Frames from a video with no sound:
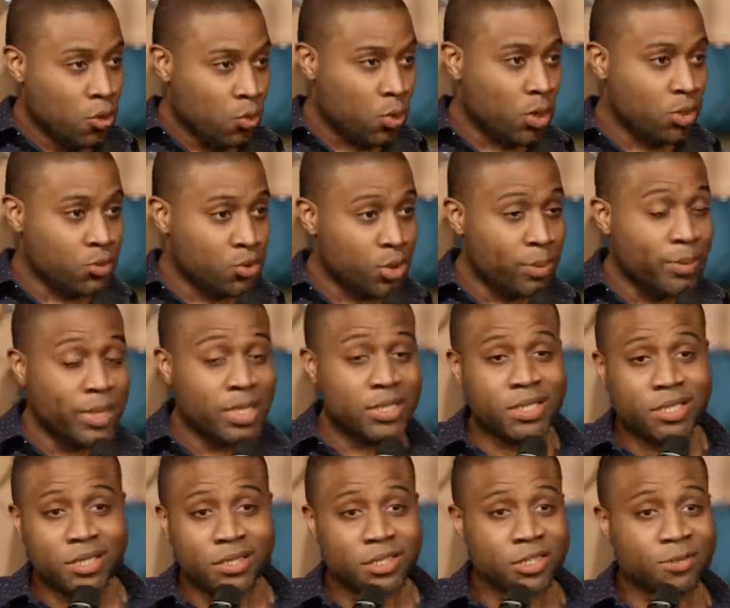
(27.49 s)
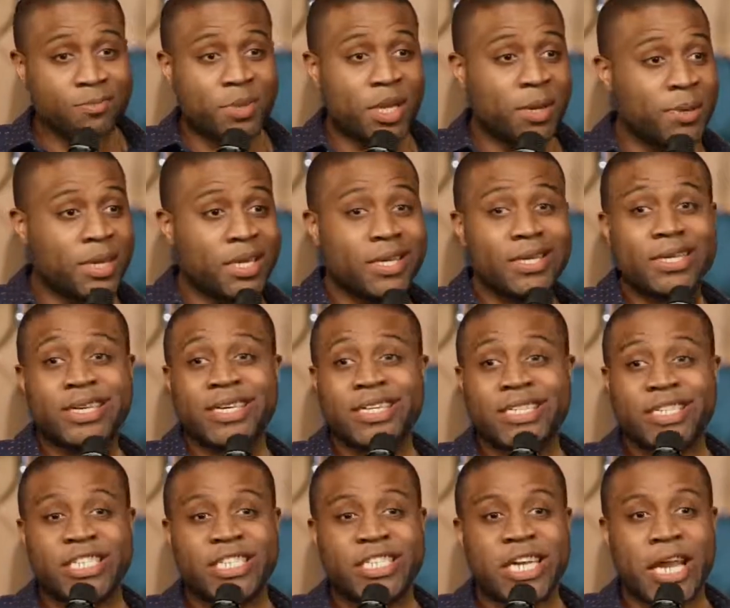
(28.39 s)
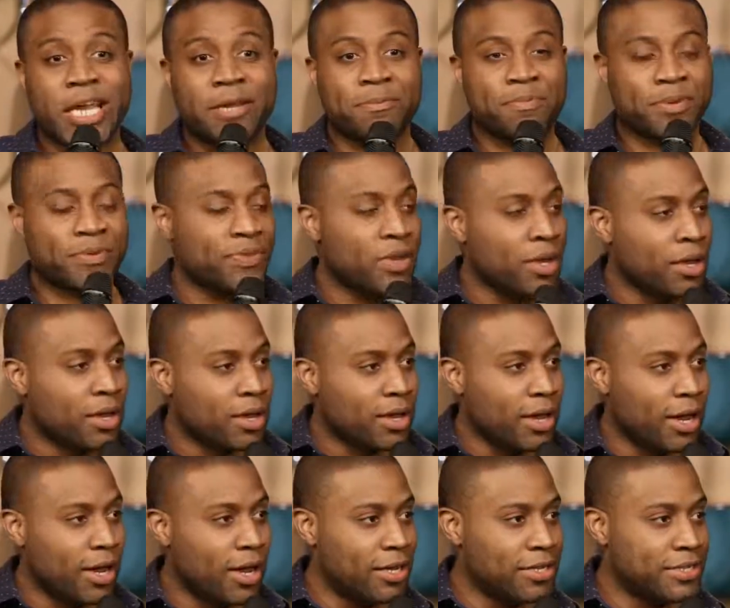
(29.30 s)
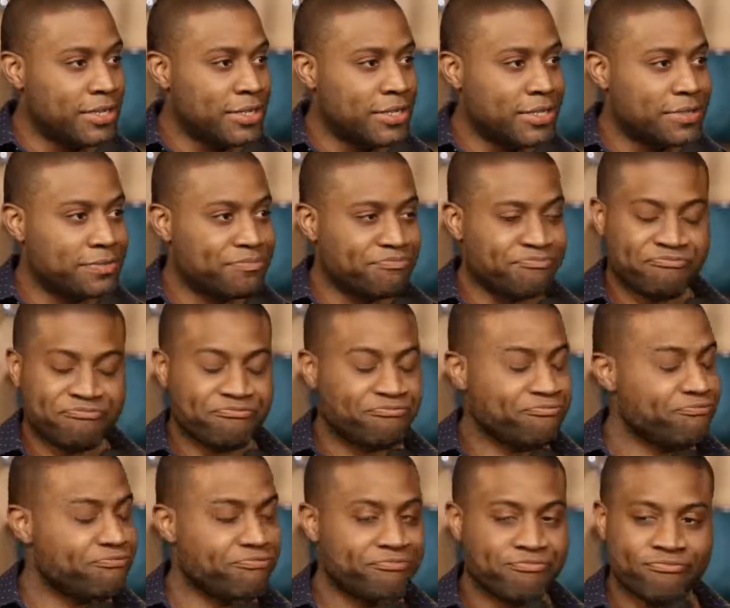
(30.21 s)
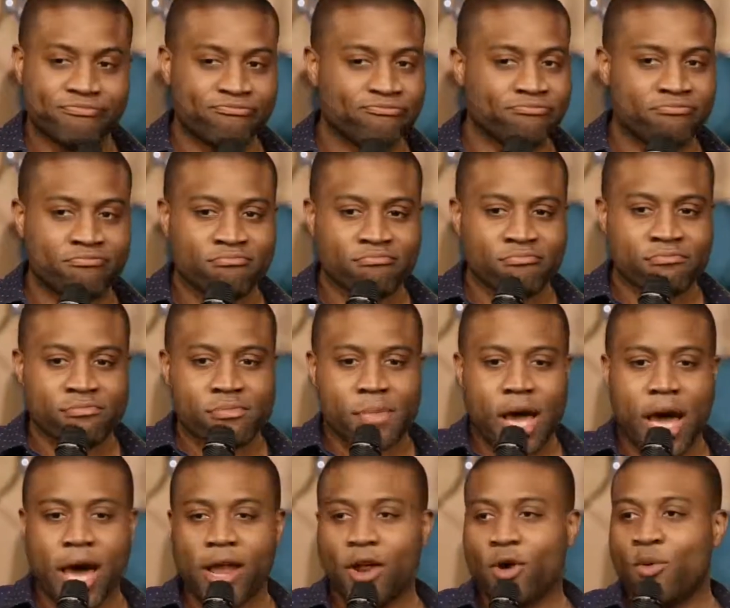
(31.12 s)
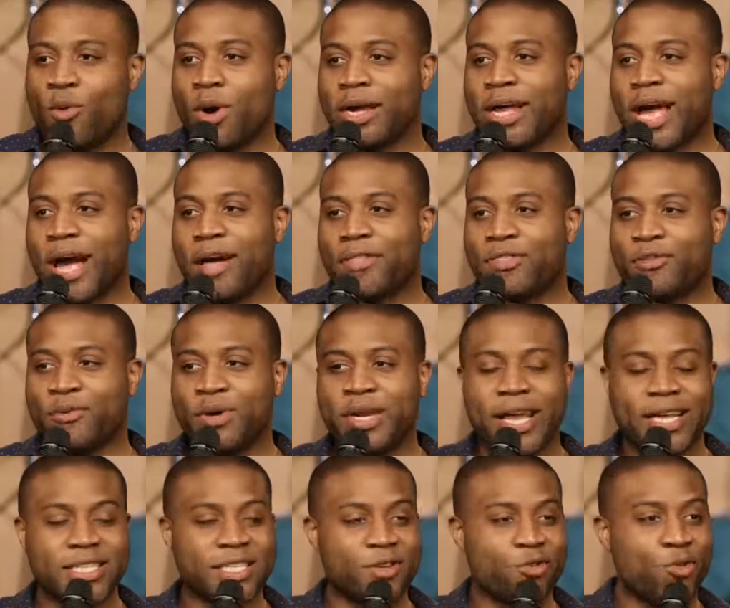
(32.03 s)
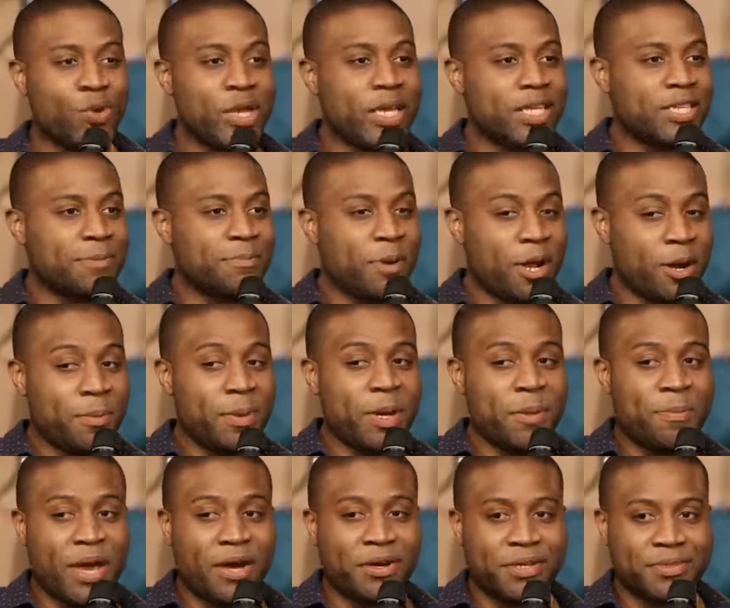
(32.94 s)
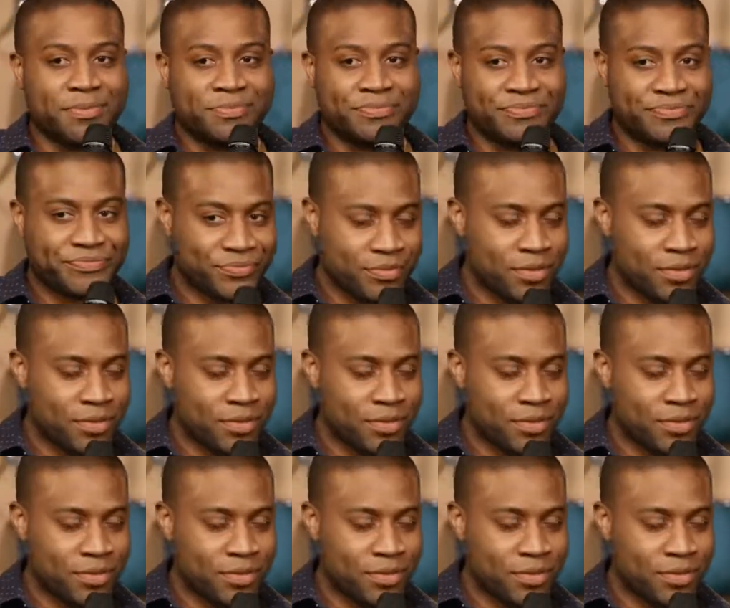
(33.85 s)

Well, those women and children better be in good shape, because I don't work out 3 days a week to burn the building.